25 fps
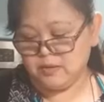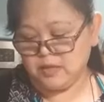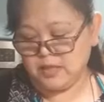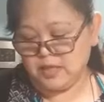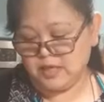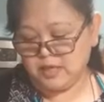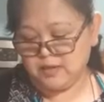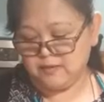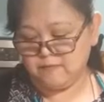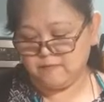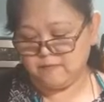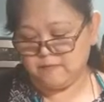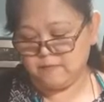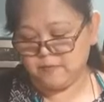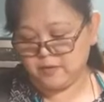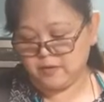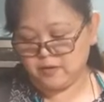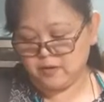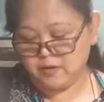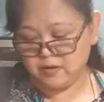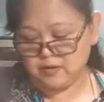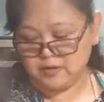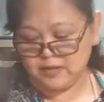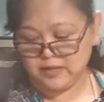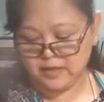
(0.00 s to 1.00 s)
name for
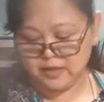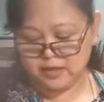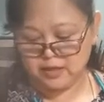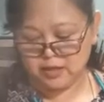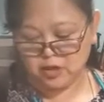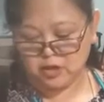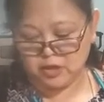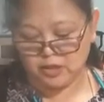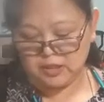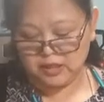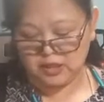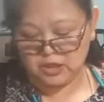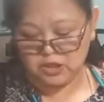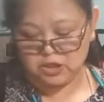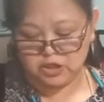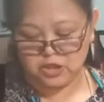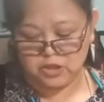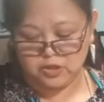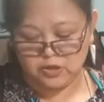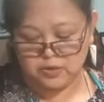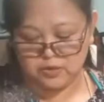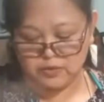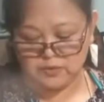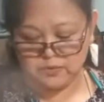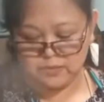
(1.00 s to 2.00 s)
all that cooking show